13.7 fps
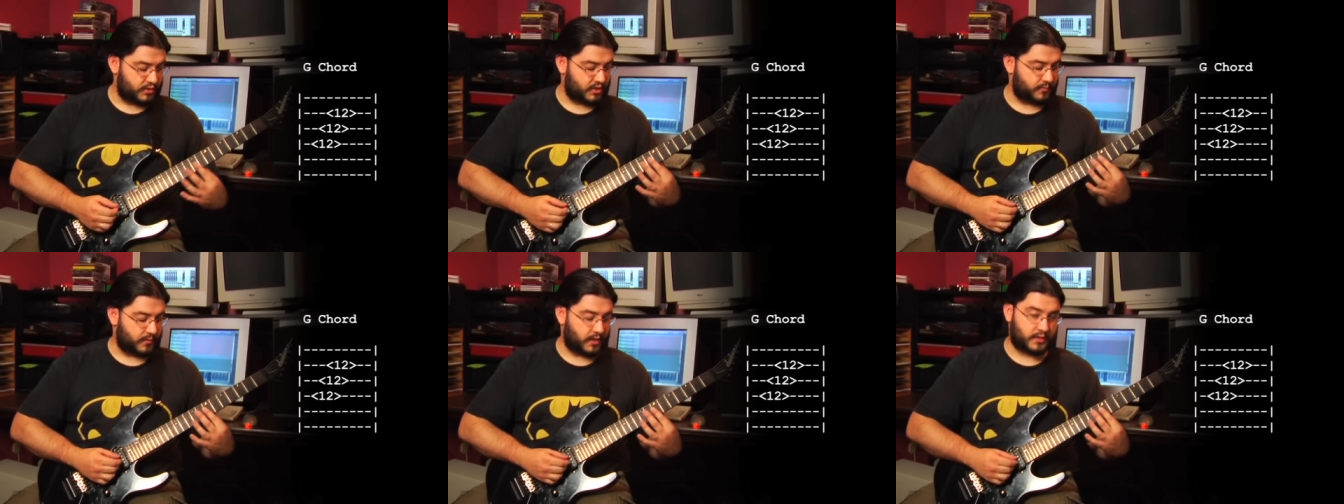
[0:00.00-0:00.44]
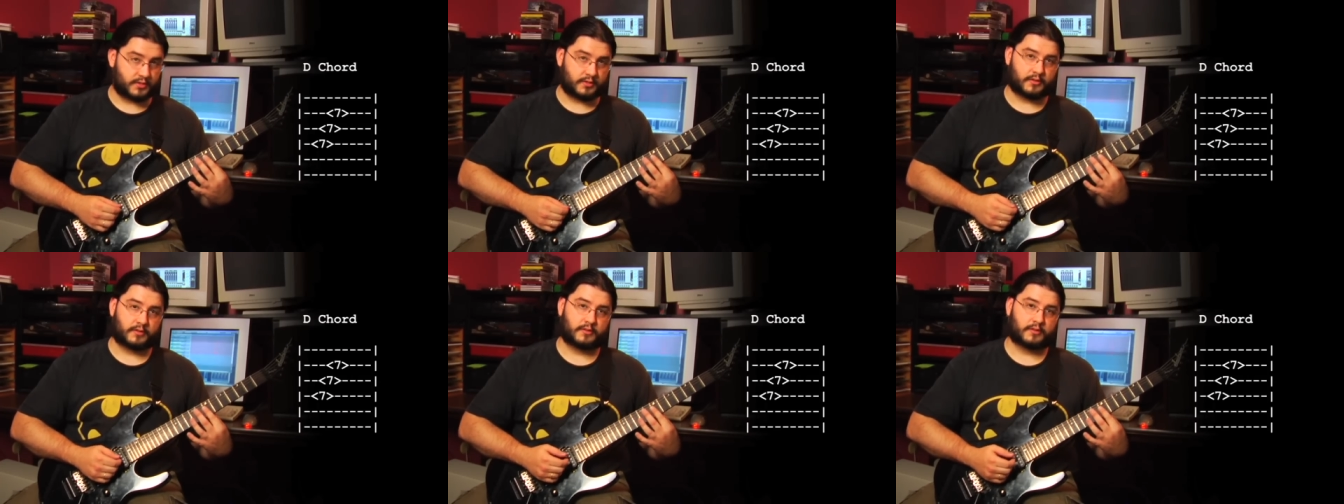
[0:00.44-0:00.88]
G
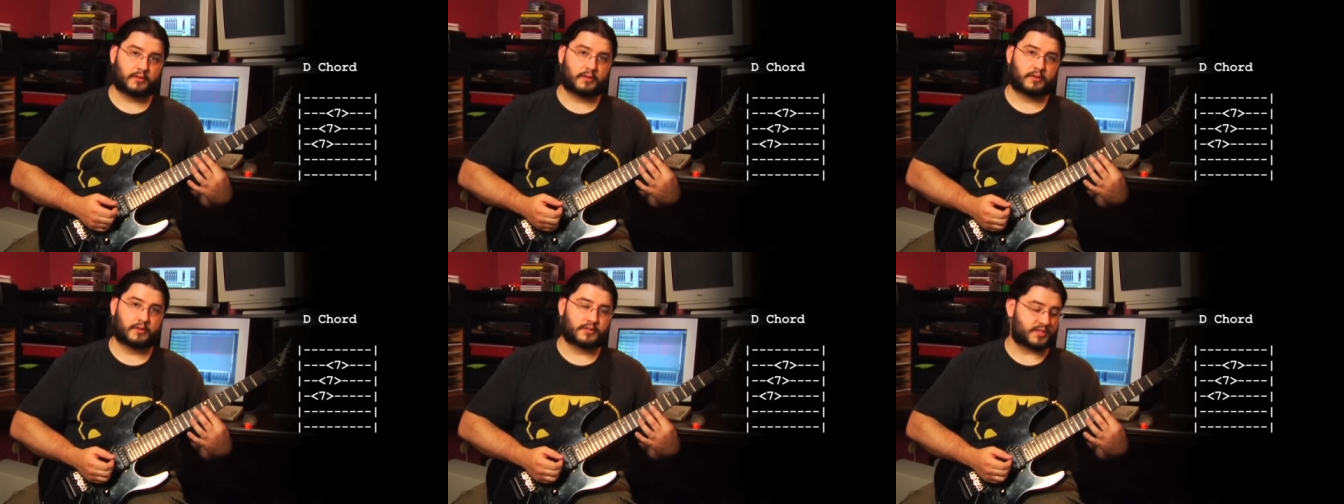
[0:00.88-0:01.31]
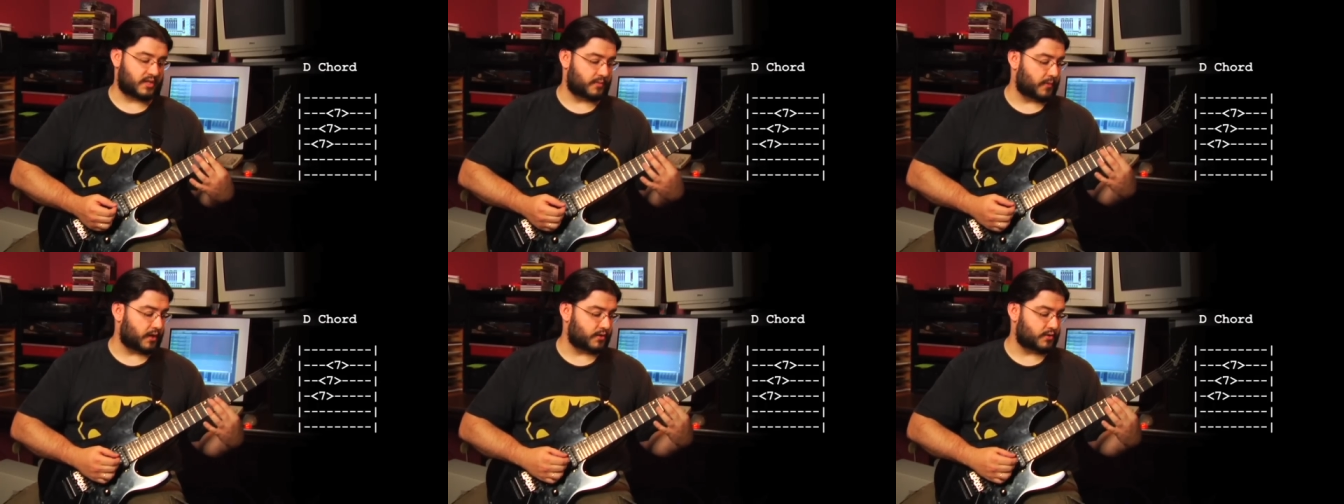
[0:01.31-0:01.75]
major,
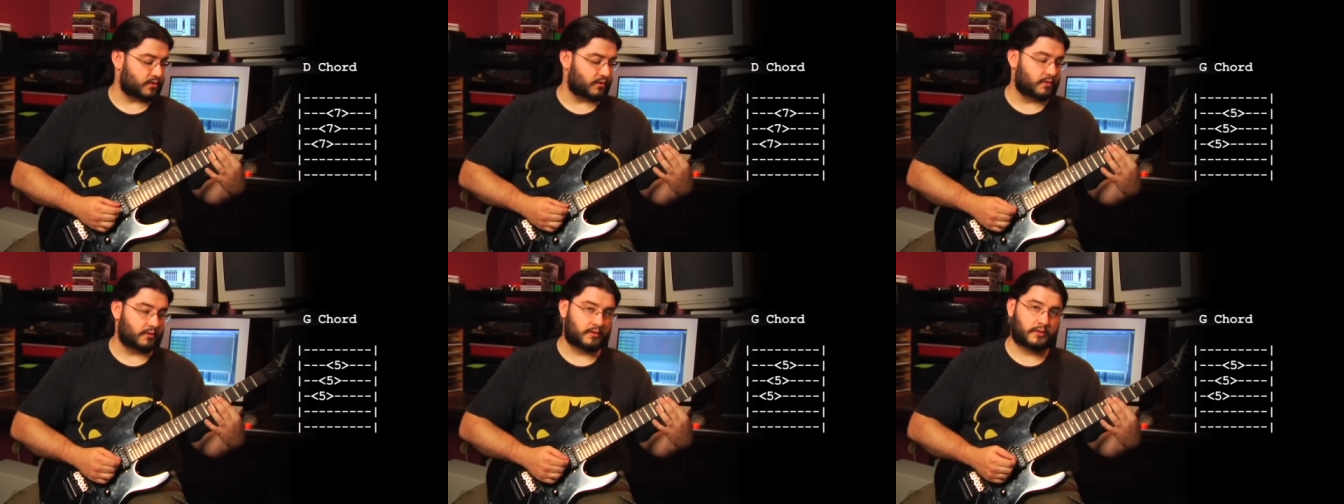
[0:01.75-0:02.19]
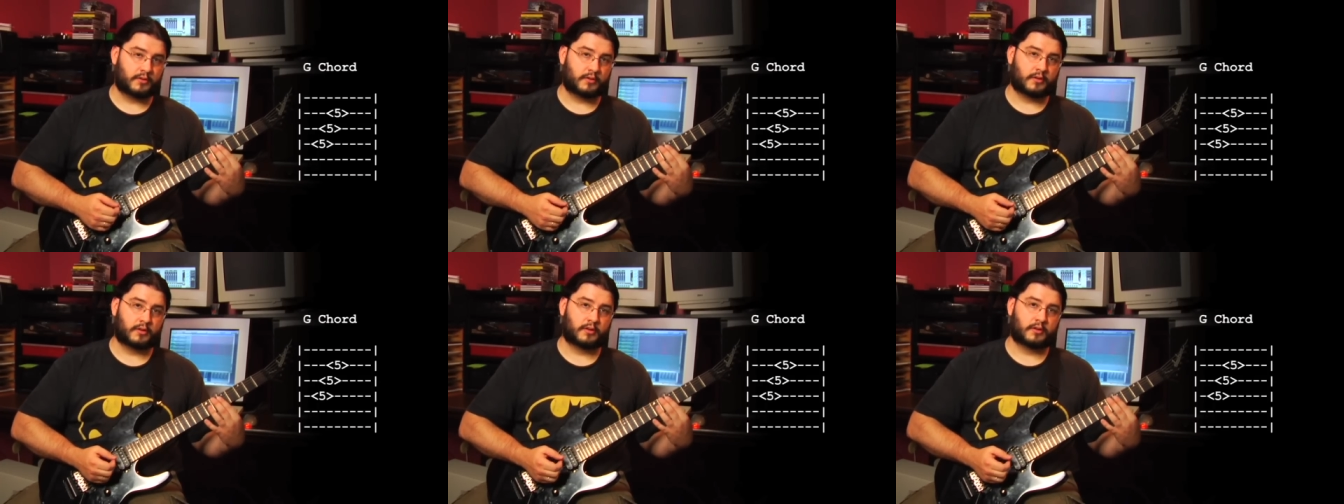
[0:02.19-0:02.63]
C major,
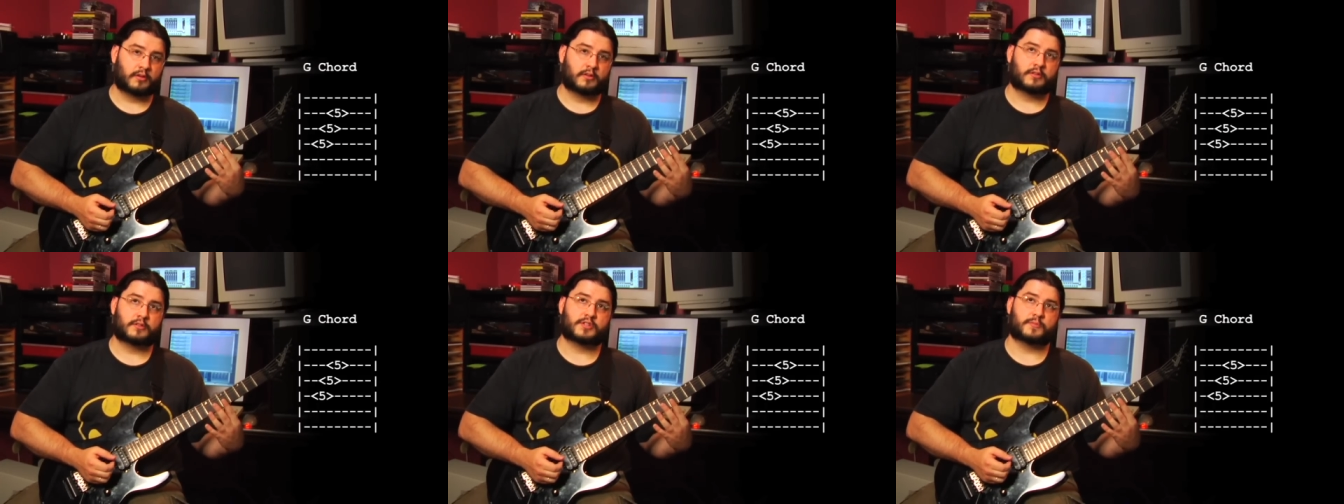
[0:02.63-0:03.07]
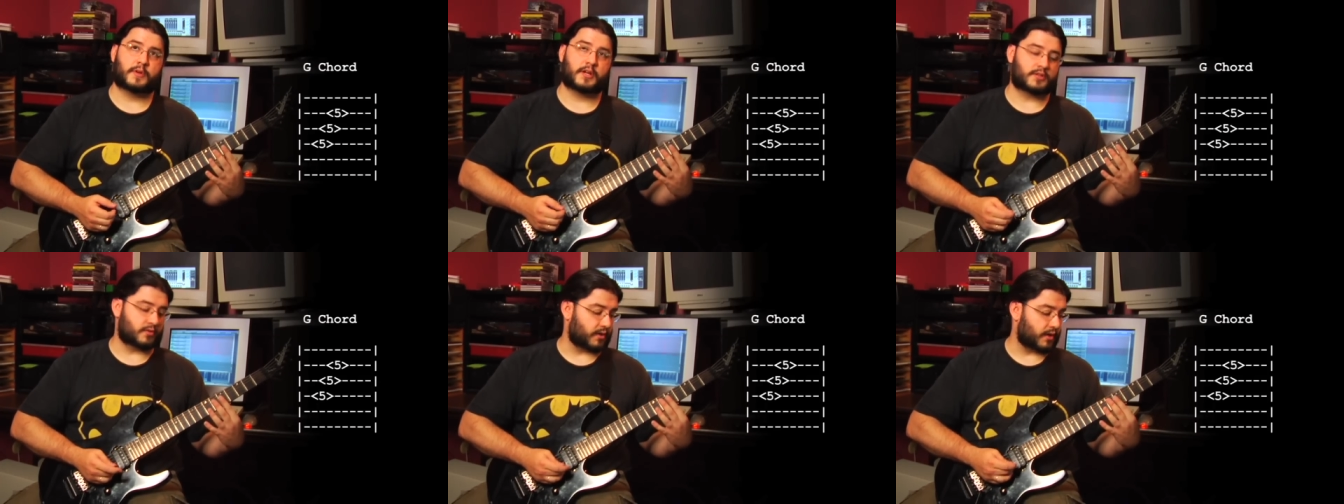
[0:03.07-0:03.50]
G
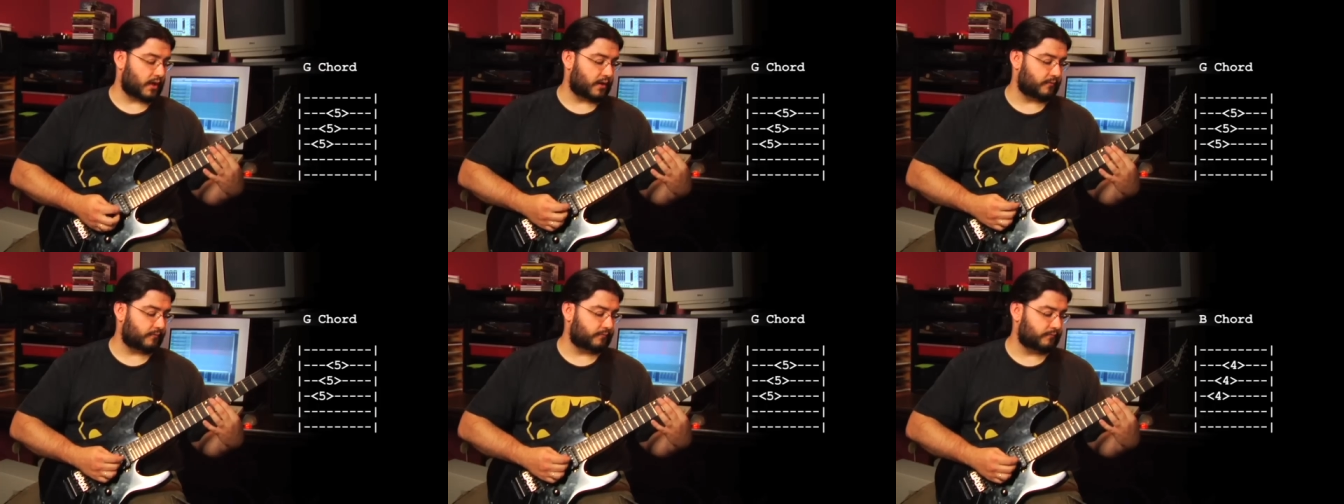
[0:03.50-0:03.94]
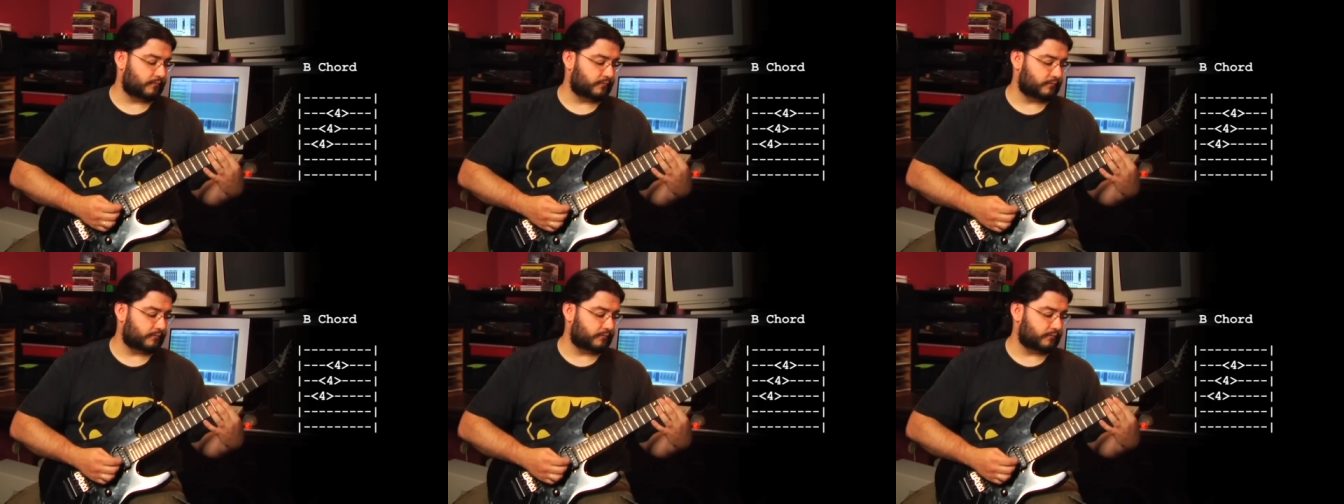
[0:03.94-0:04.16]
major again.